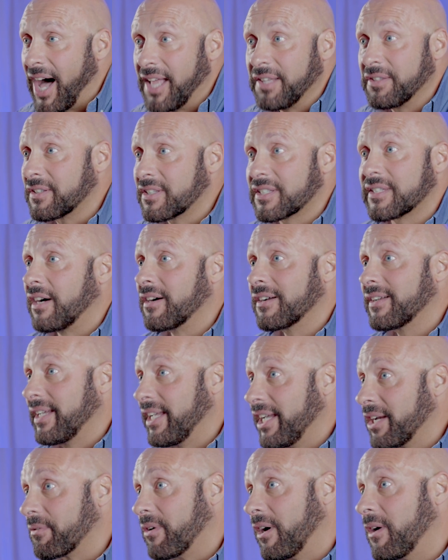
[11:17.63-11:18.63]
unsung
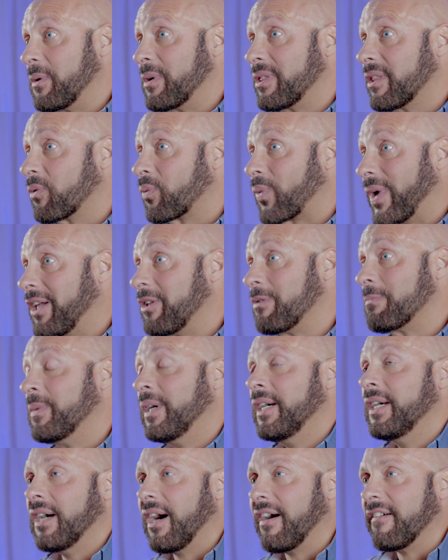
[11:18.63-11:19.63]
hero in the
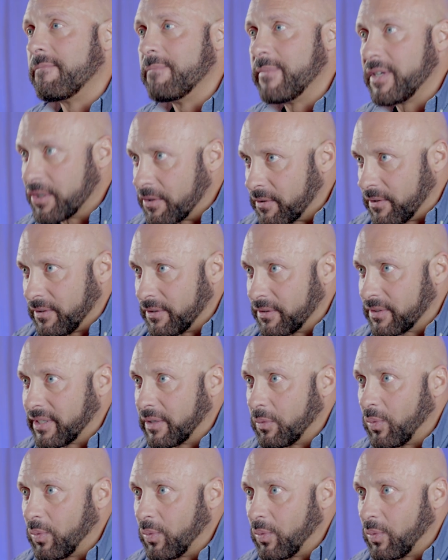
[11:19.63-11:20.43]
realm of minerals.